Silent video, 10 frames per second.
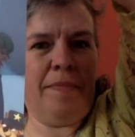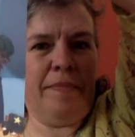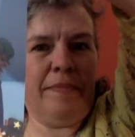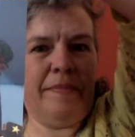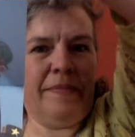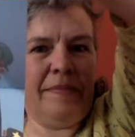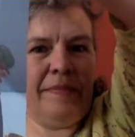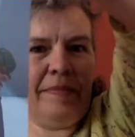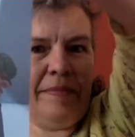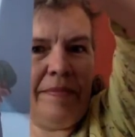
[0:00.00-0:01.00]

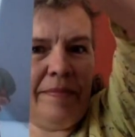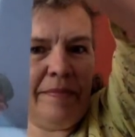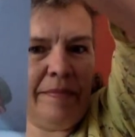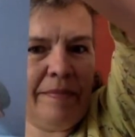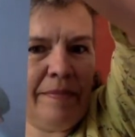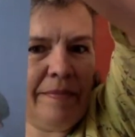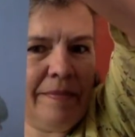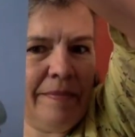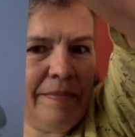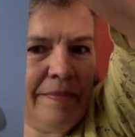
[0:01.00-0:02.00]

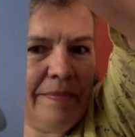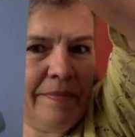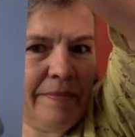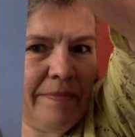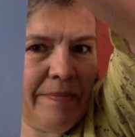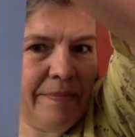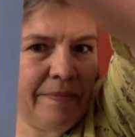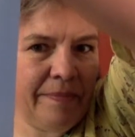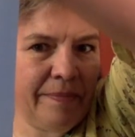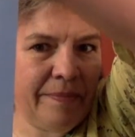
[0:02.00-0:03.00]

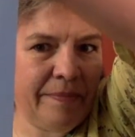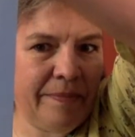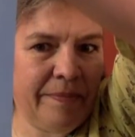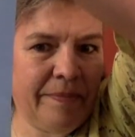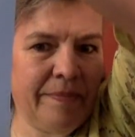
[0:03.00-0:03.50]
[no speech]